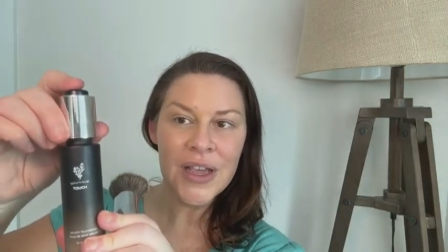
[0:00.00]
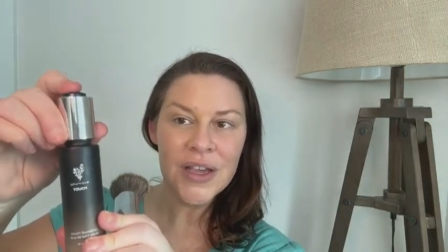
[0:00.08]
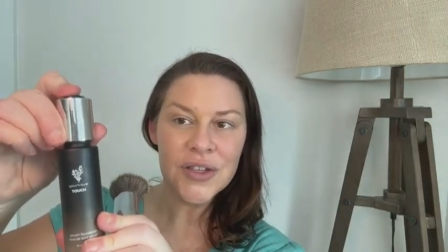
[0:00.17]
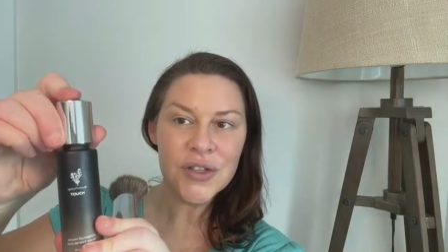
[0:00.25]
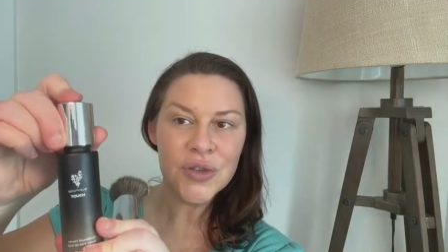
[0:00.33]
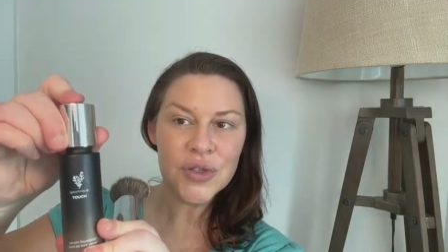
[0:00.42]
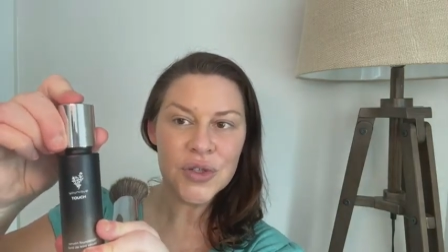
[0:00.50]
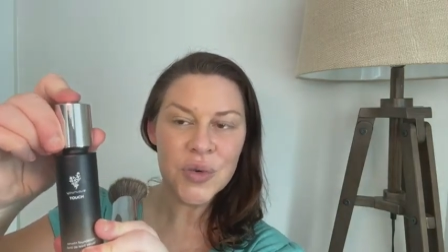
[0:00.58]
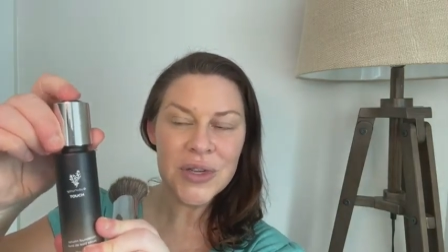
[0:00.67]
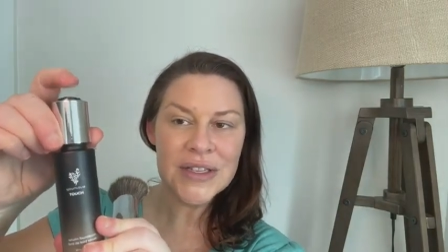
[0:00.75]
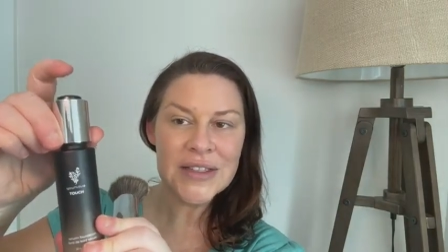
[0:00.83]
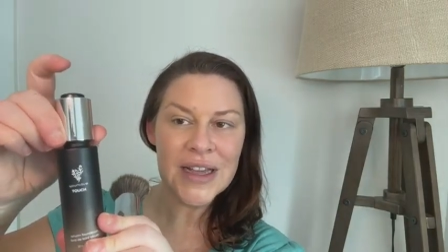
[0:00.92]
So you
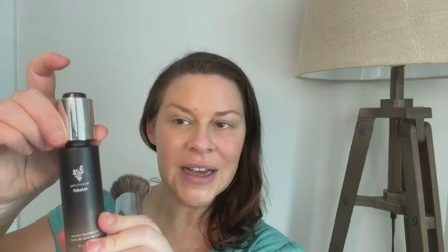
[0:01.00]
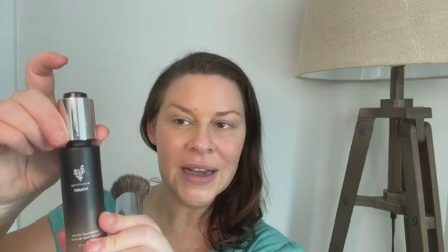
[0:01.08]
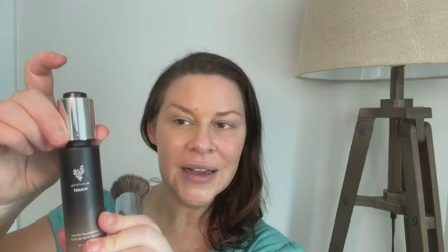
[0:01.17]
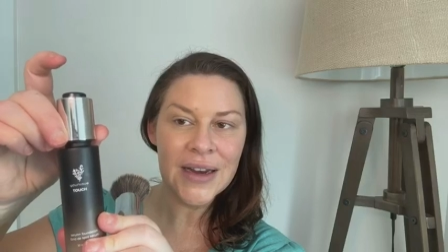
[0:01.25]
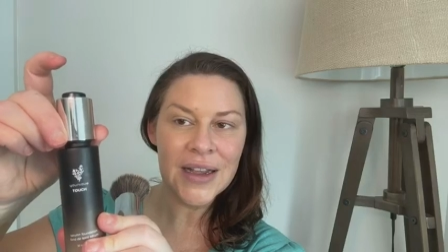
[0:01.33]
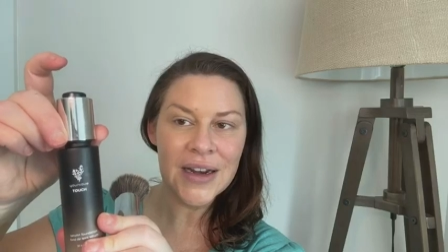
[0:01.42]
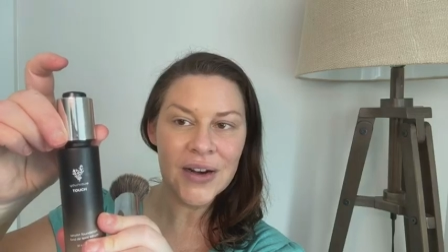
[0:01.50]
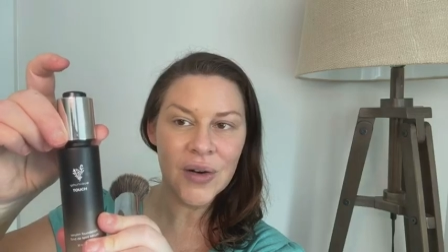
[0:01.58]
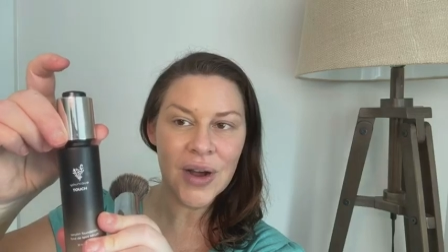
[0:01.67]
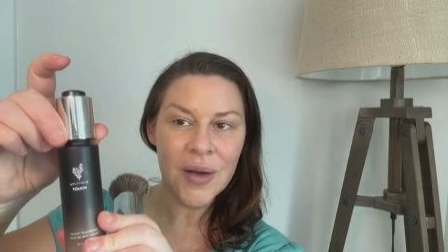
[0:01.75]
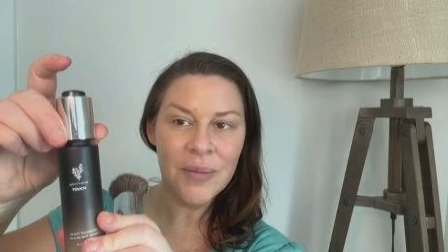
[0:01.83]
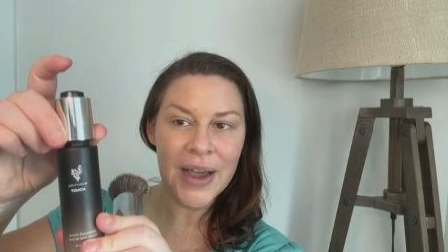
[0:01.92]
squeeze that and it'll
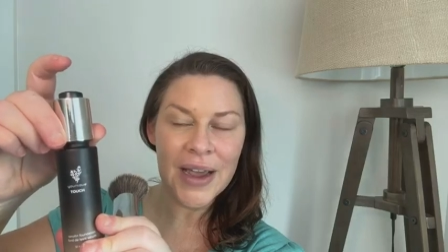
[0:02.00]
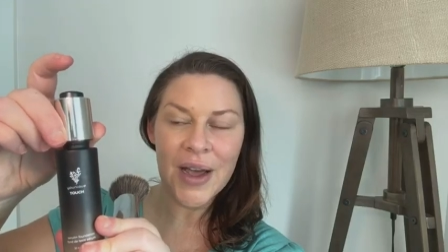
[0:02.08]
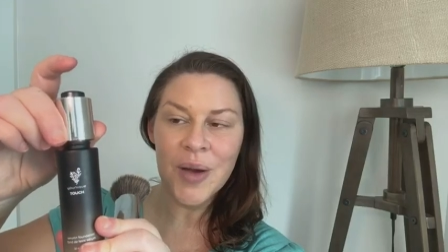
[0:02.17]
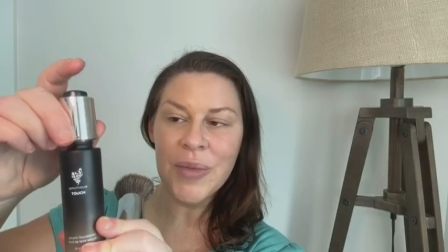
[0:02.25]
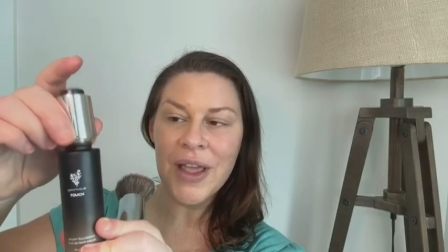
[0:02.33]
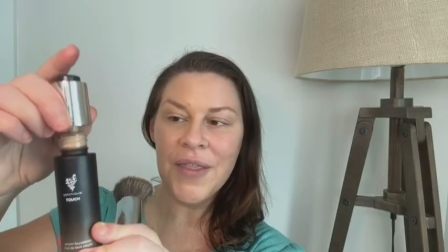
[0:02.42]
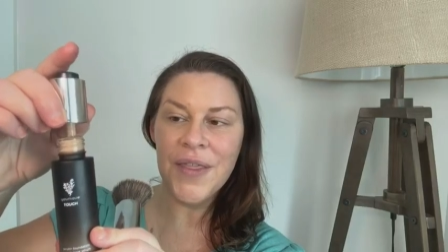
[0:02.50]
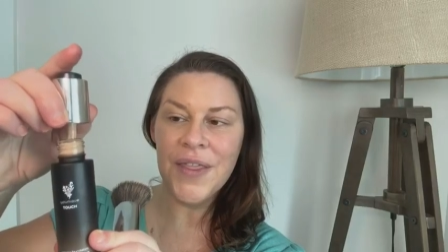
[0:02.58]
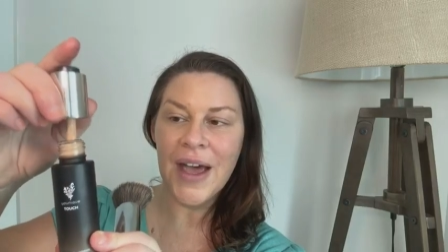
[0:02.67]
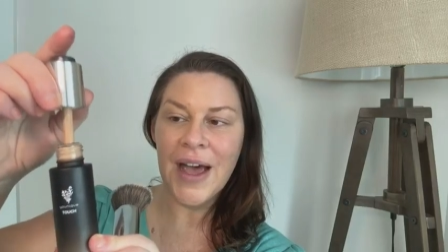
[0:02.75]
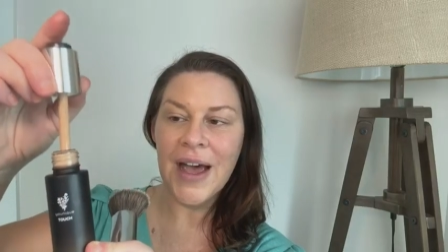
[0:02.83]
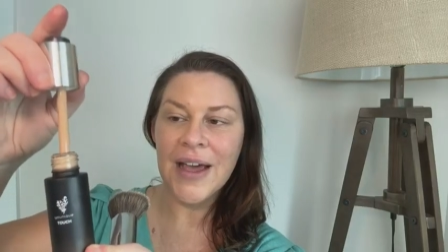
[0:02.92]
come back up and
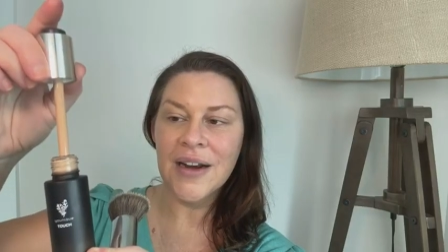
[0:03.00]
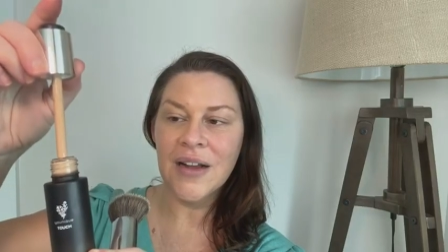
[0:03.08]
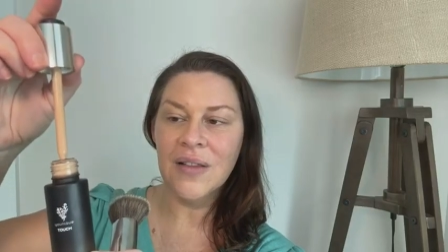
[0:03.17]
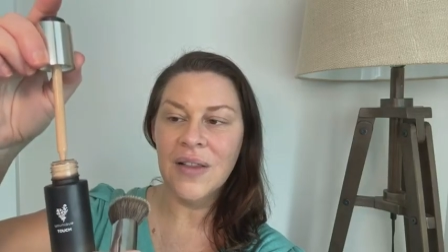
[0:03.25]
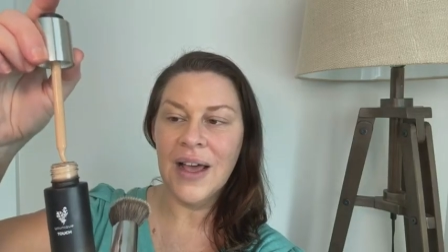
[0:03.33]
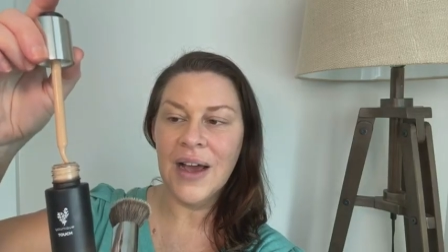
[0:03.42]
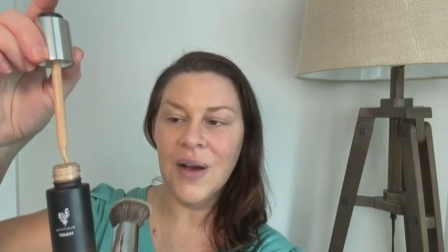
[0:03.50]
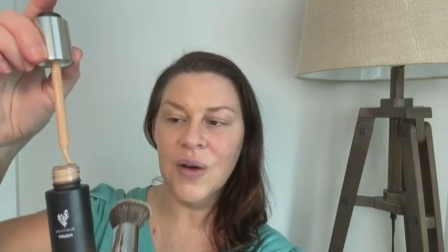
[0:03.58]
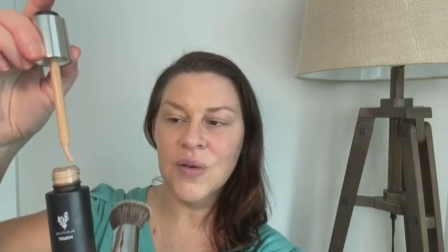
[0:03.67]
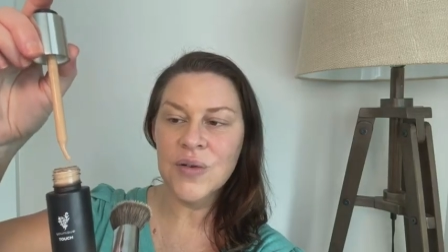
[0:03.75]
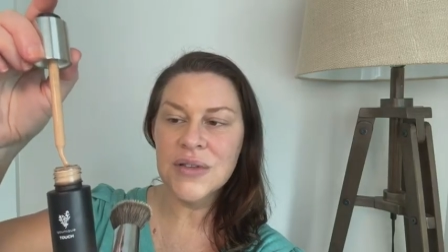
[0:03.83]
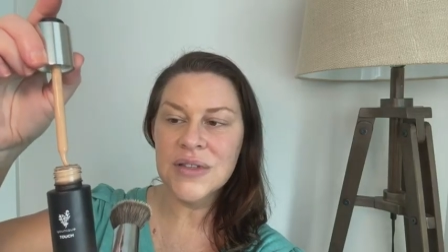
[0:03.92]
that
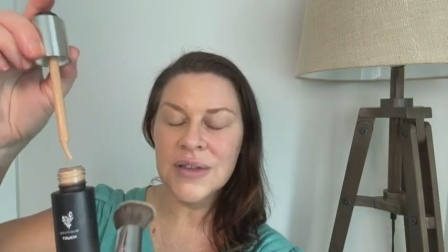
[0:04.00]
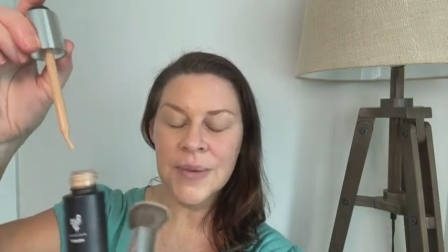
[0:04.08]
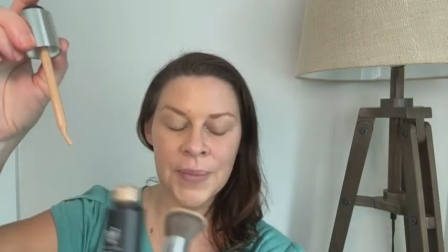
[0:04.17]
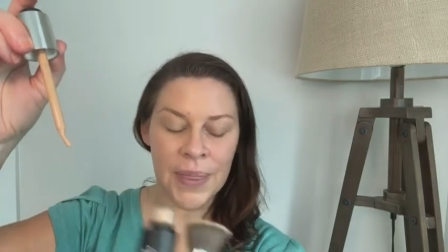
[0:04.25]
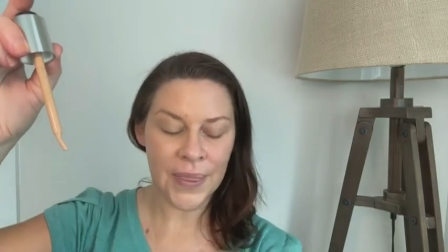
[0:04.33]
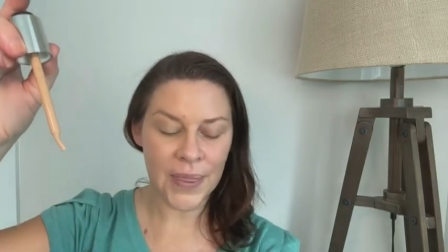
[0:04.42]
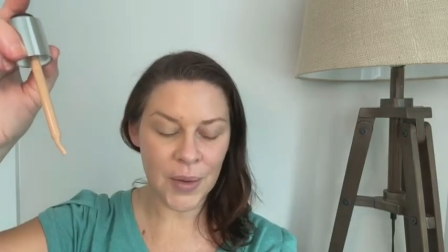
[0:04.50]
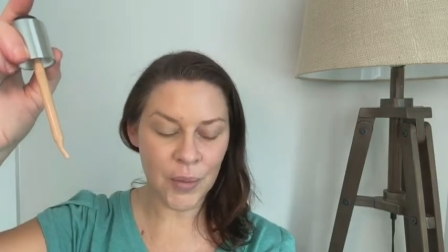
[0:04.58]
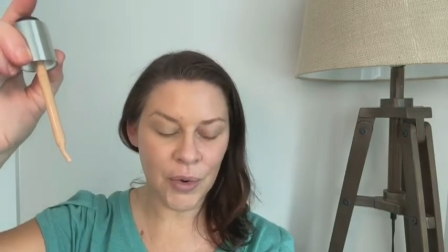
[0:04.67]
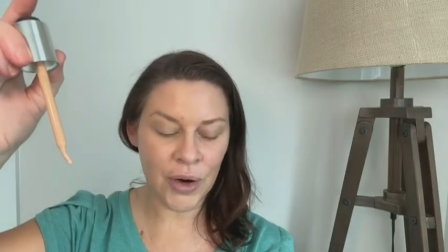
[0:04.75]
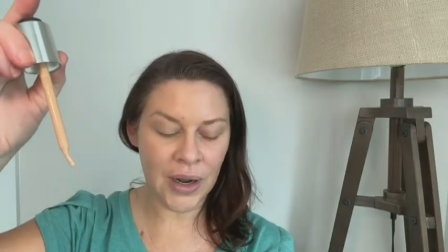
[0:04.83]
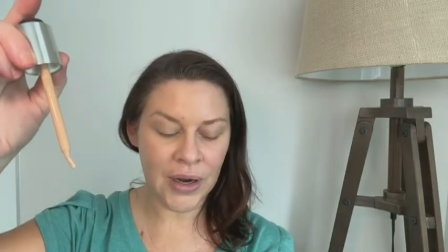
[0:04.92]
allows the
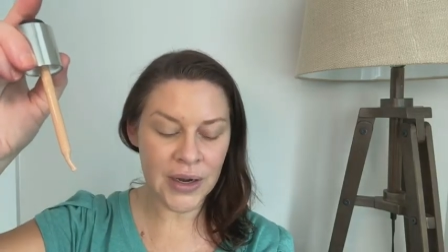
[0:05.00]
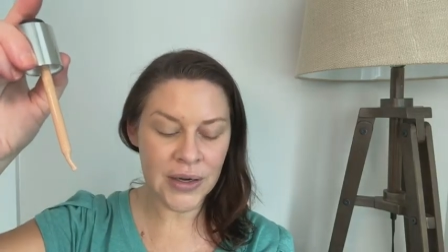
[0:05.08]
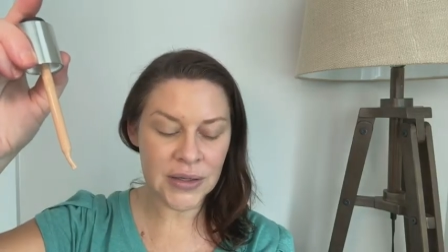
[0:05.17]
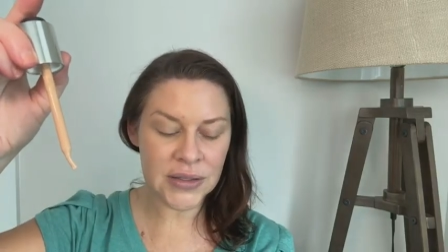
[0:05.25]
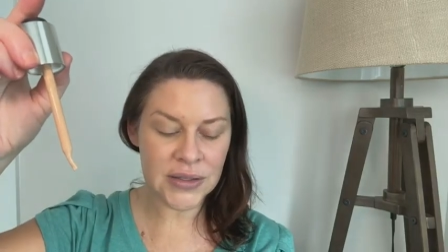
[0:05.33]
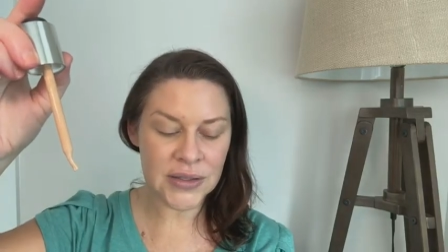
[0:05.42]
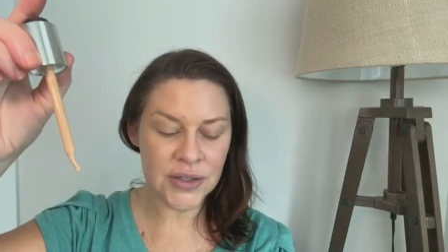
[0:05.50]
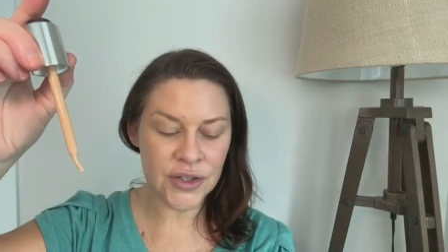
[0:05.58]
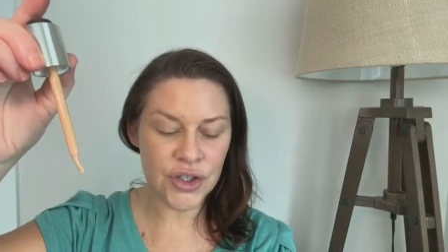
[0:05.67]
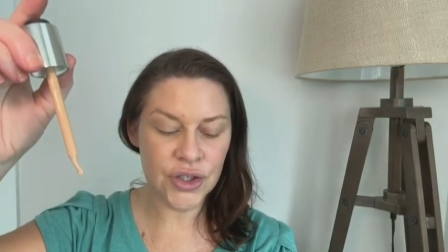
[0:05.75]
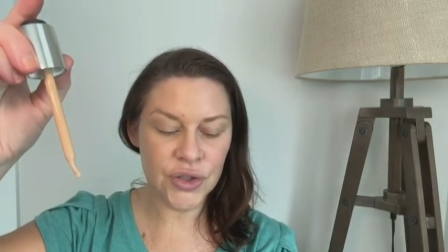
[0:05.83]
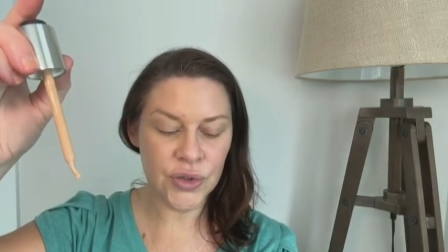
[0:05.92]
product
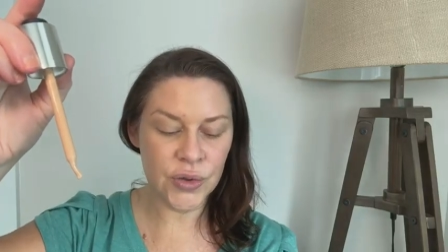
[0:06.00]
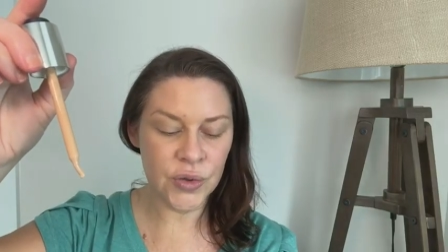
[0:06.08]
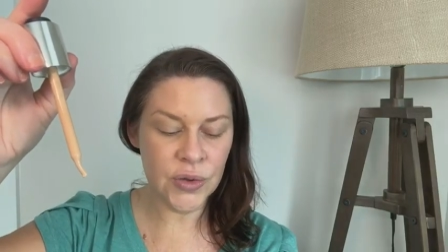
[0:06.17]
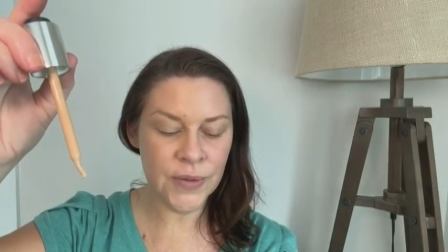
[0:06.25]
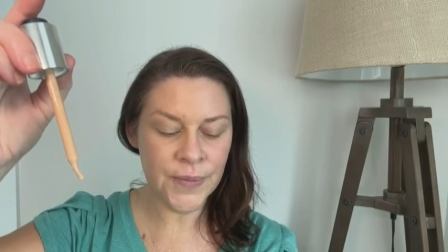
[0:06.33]
to